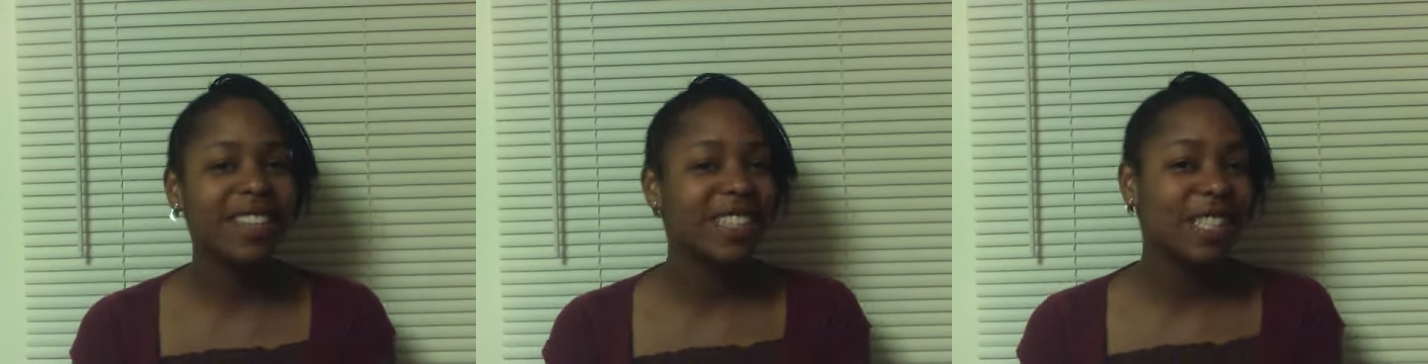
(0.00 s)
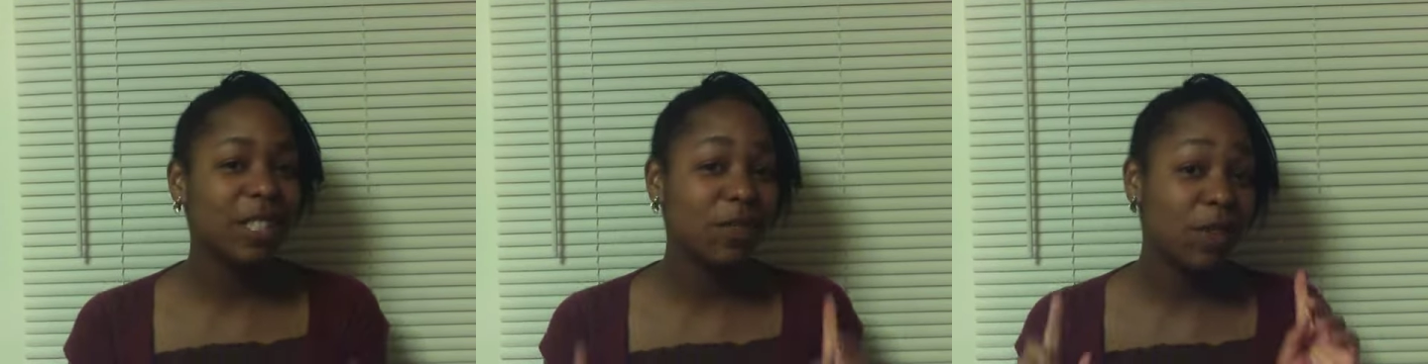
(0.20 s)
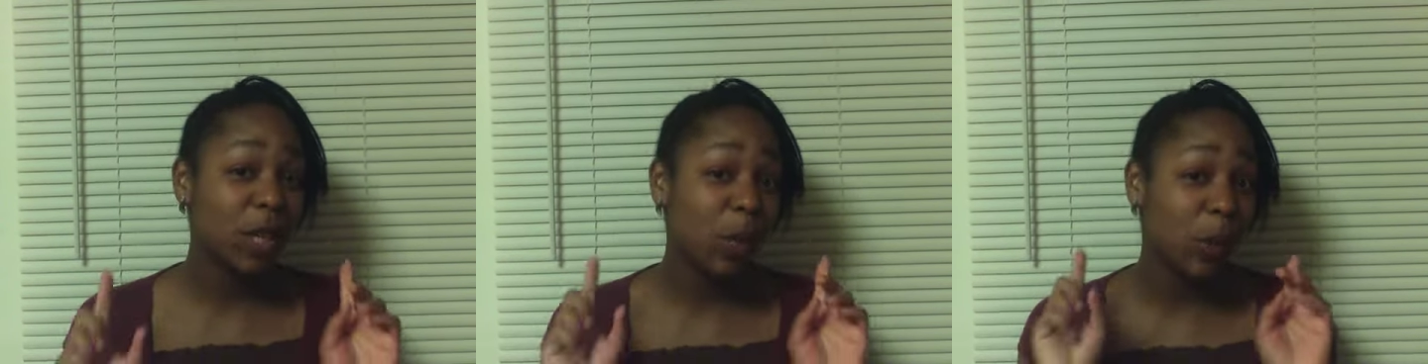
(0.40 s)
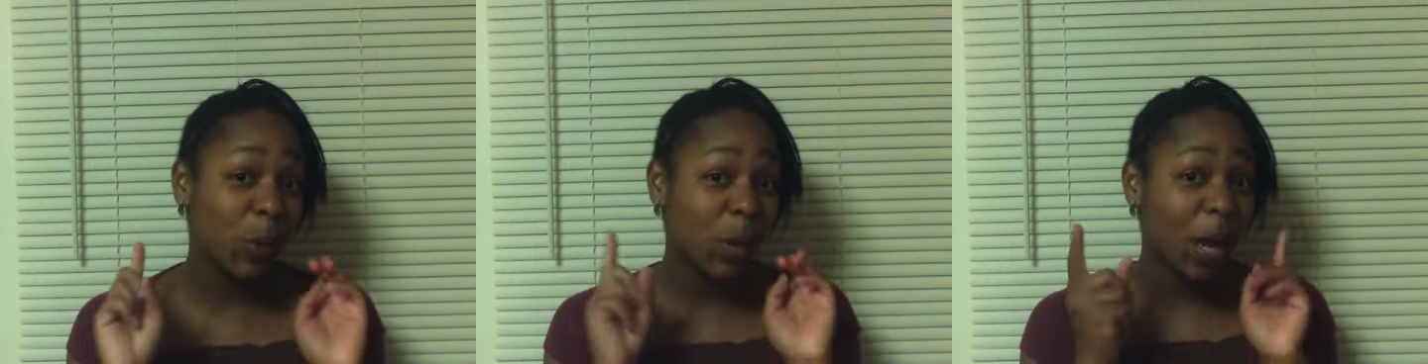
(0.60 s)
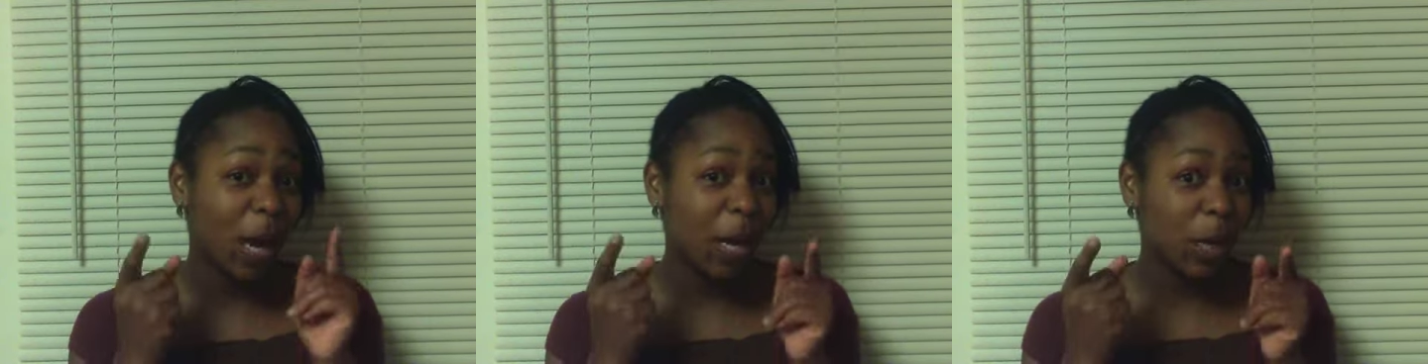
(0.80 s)
This is video
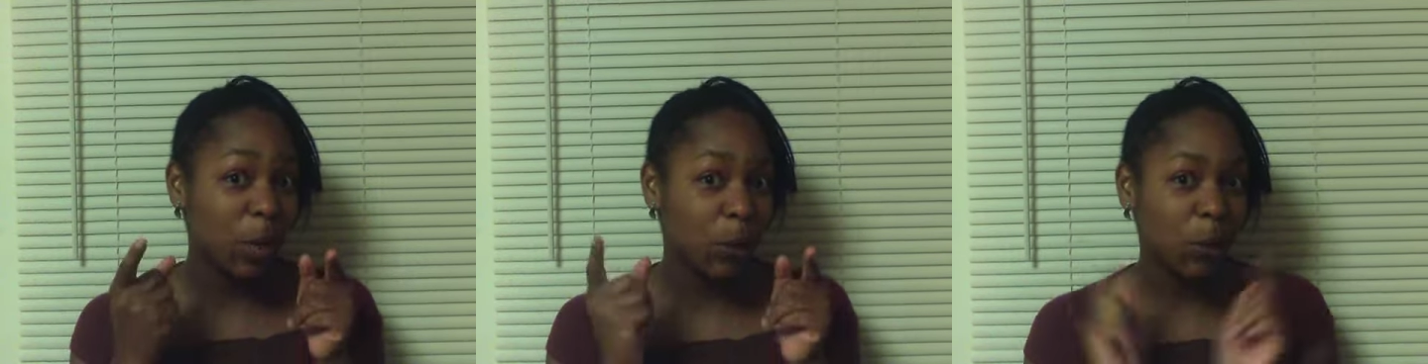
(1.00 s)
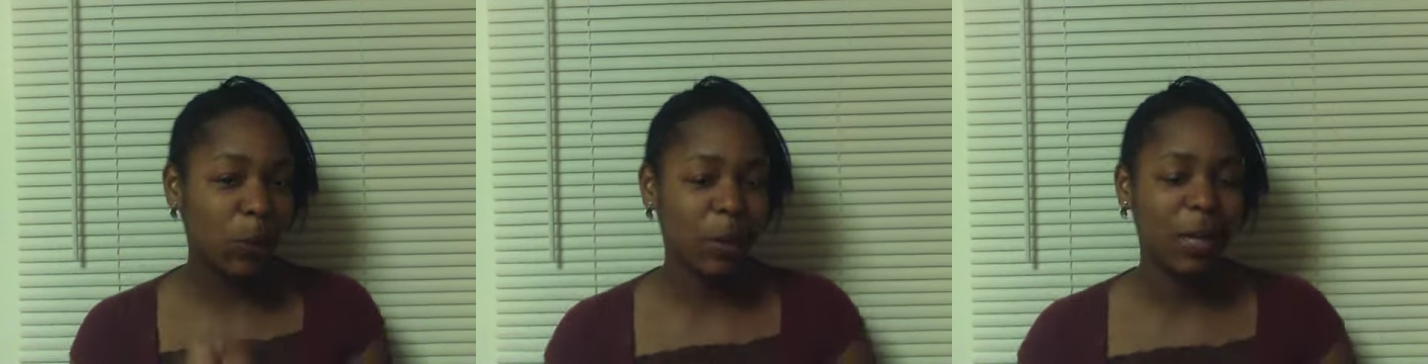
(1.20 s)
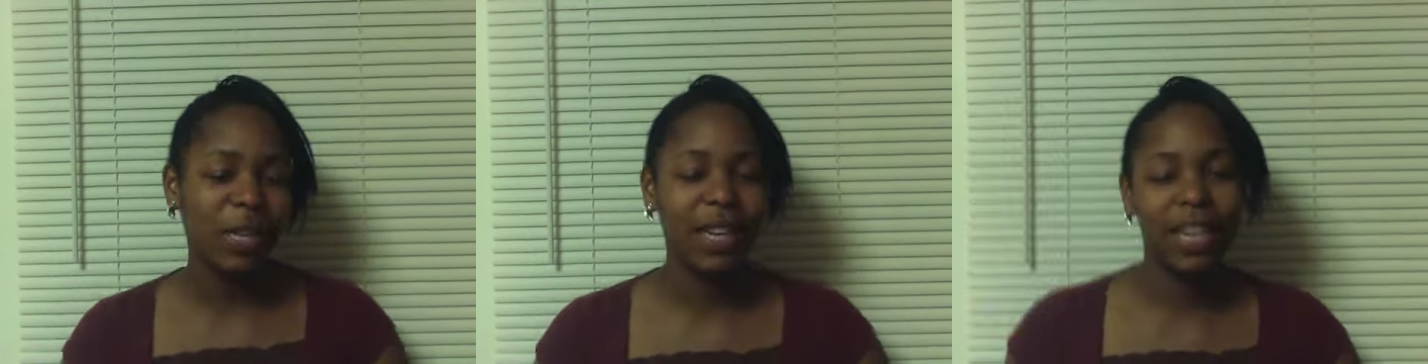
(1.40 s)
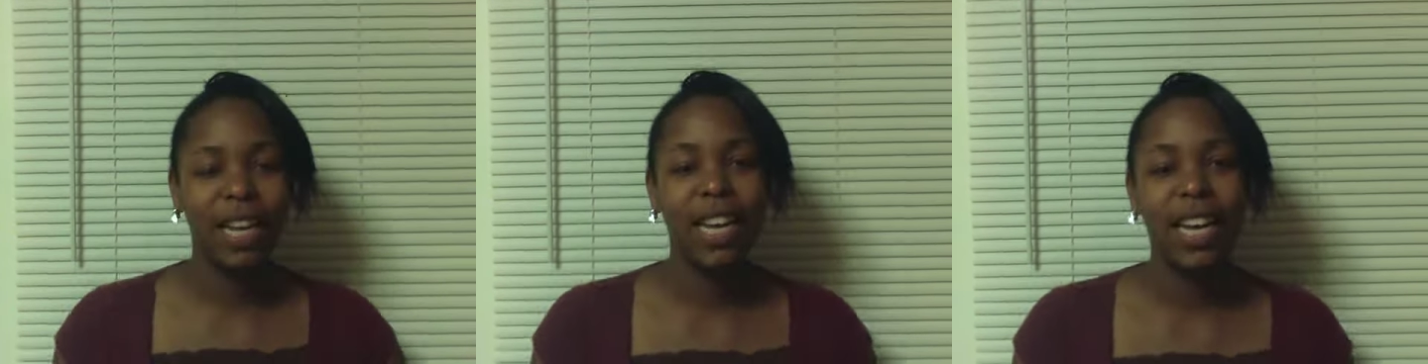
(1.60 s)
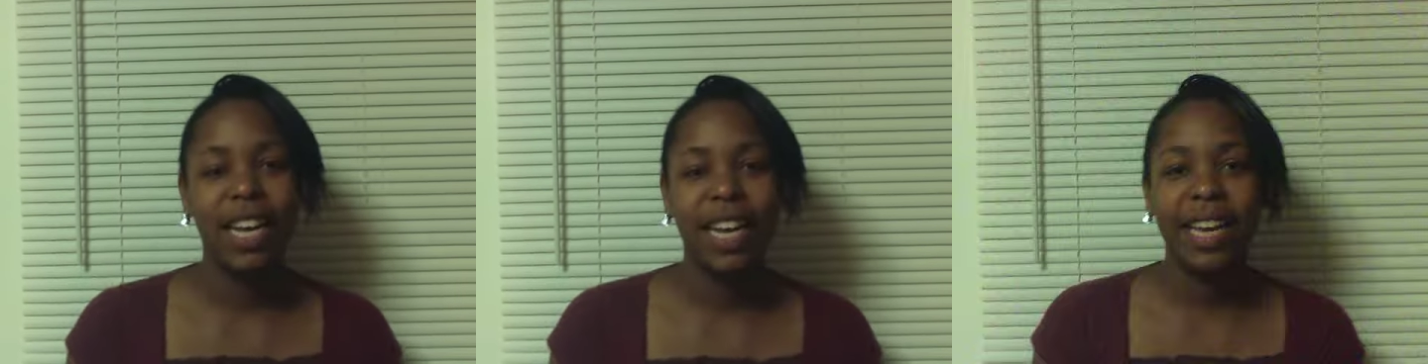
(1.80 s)
91
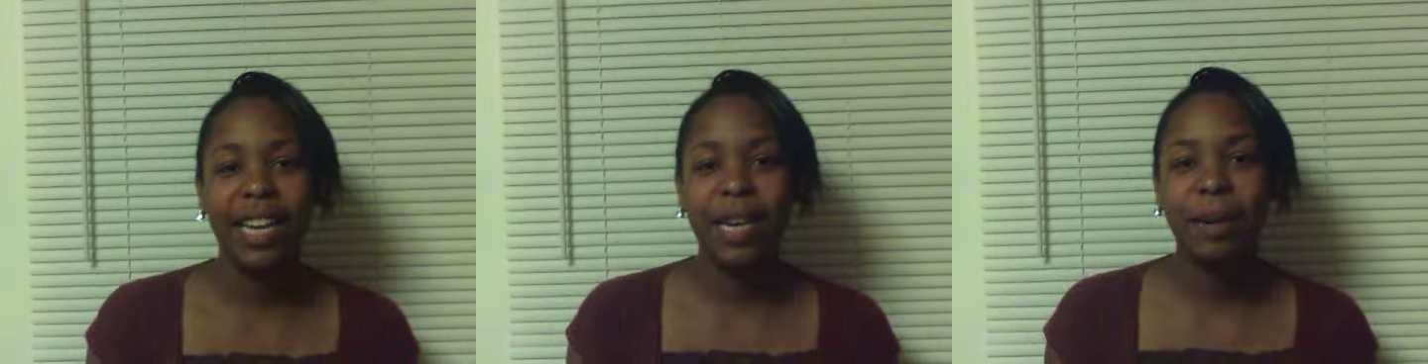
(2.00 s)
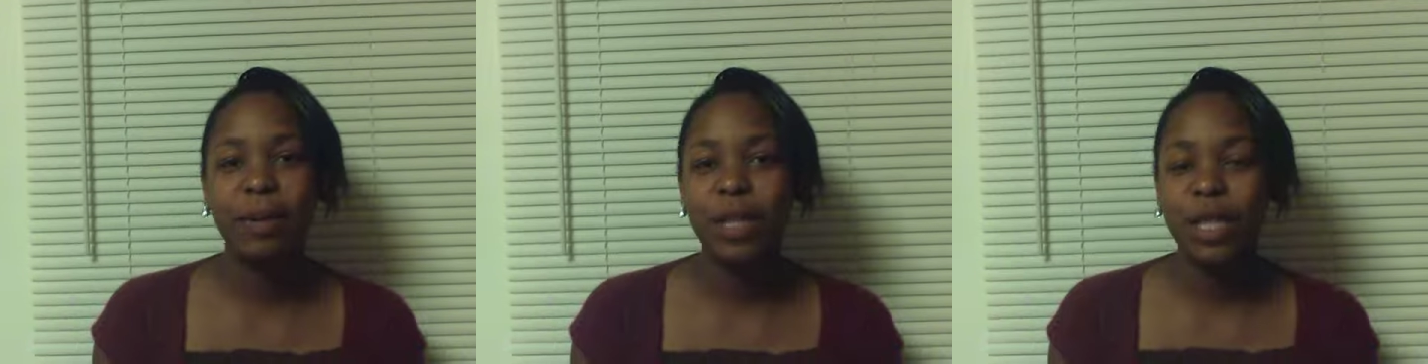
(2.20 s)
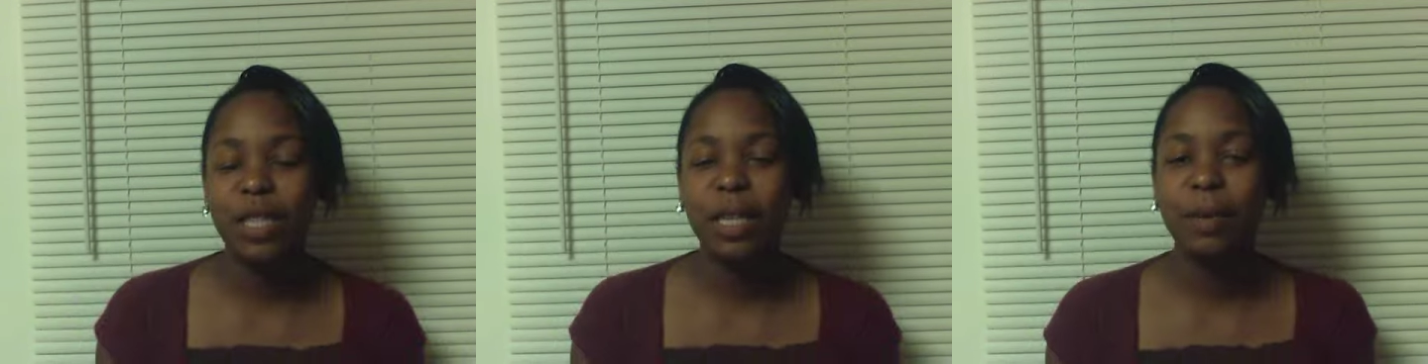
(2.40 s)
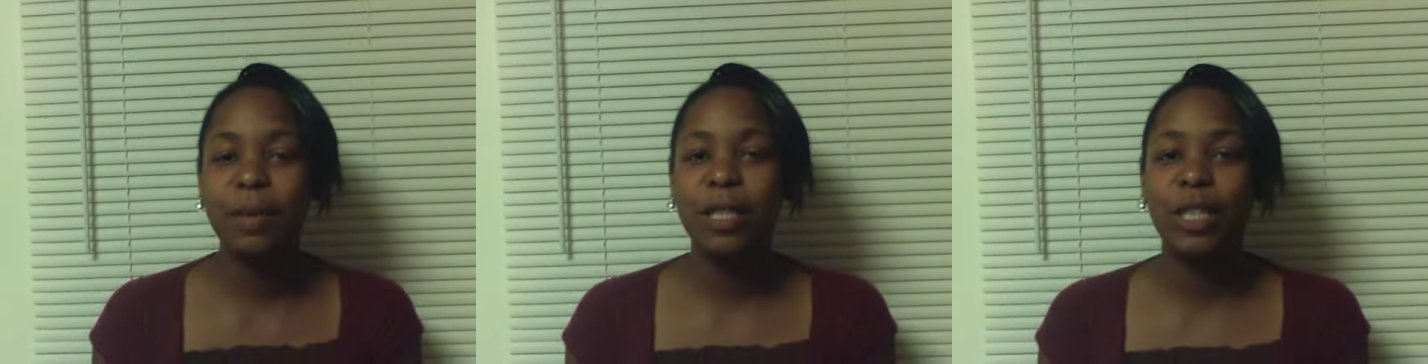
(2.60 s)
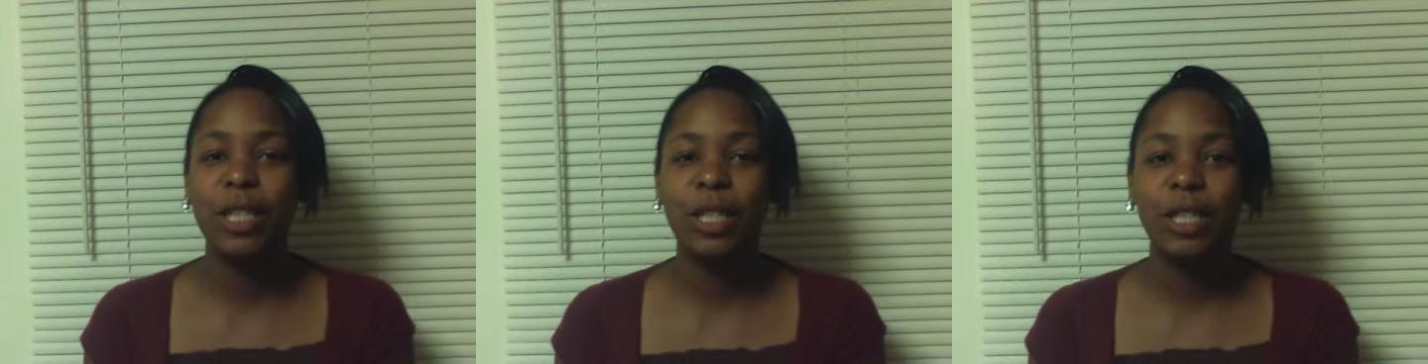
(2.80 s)
and I'm just
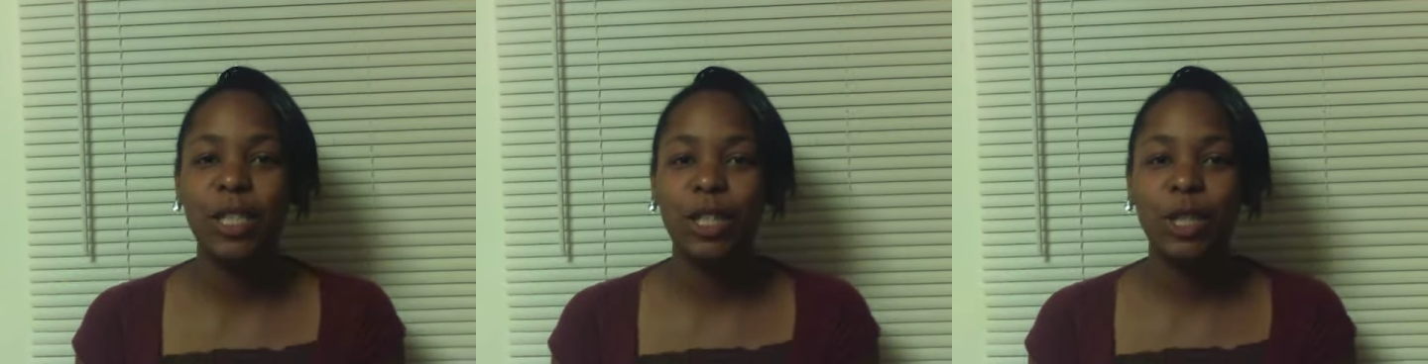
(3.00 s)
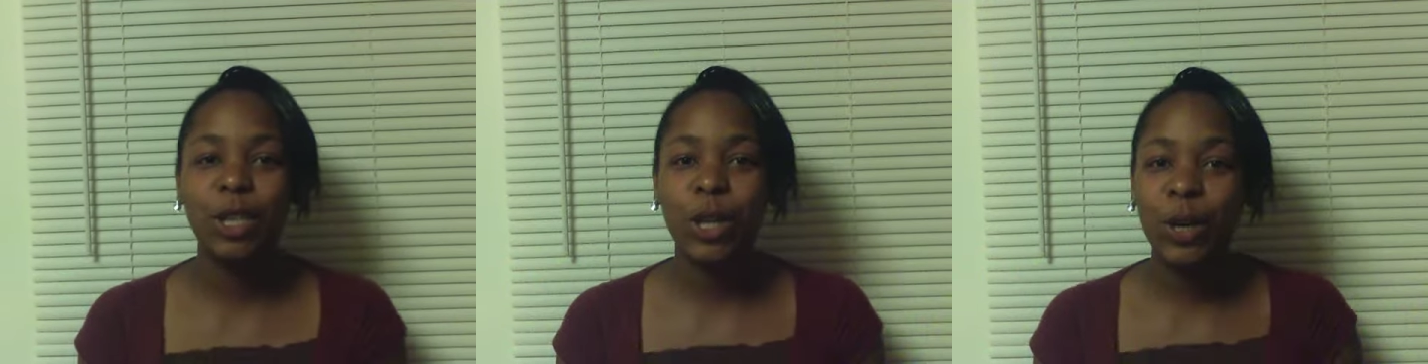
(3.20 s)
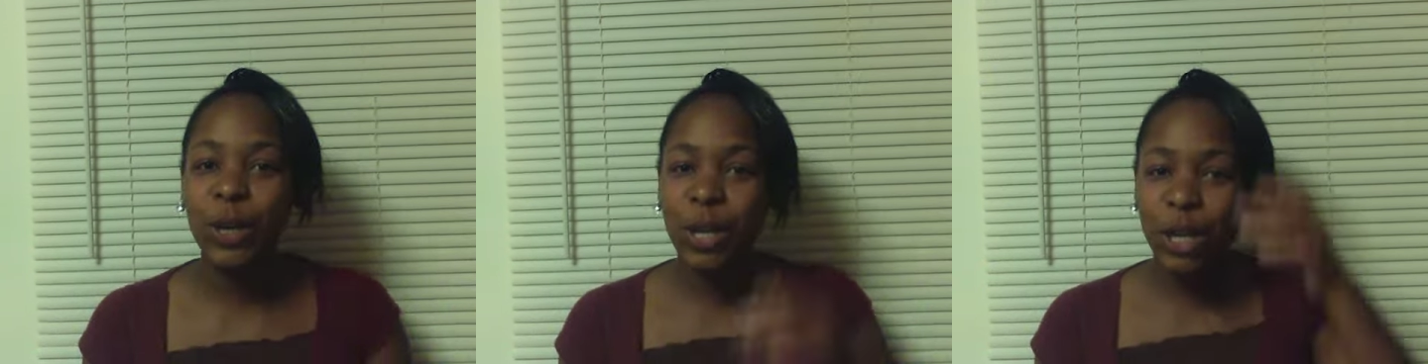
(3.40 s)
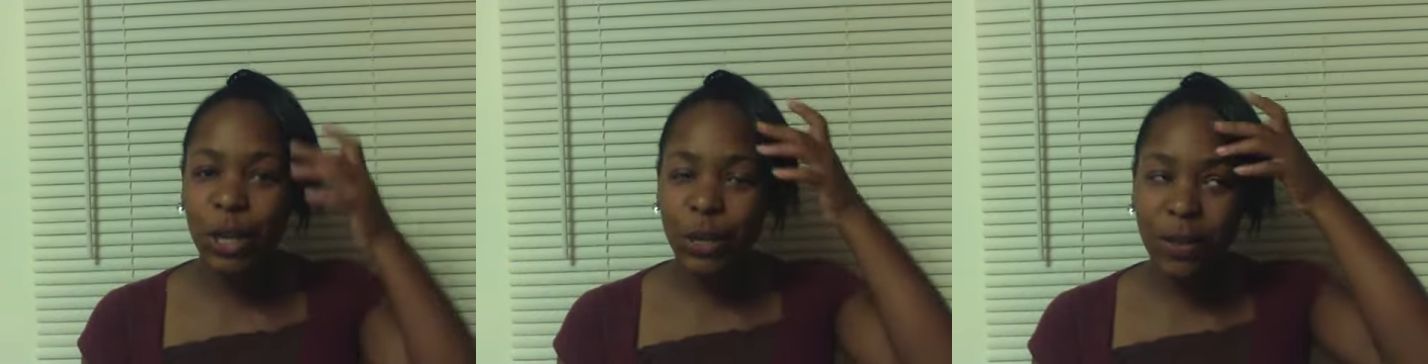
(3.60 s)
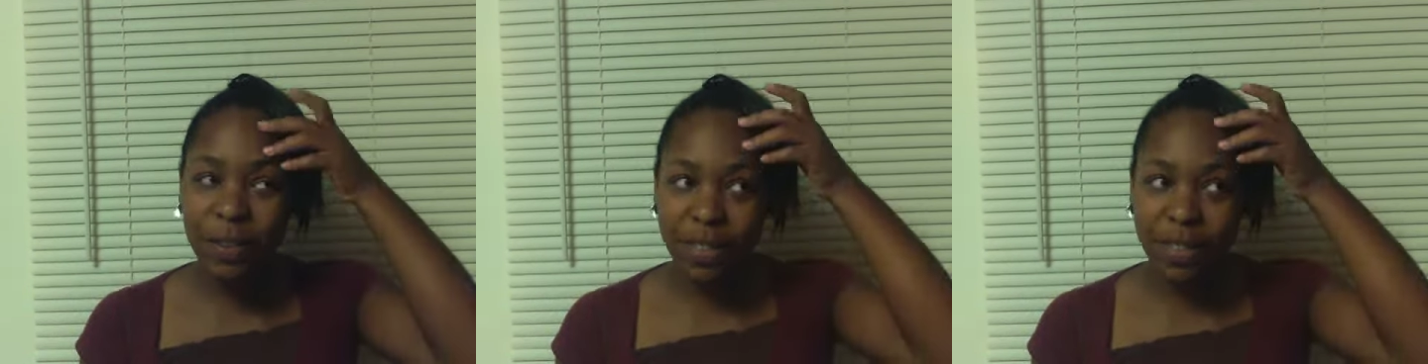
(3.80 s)
coming to you to show you,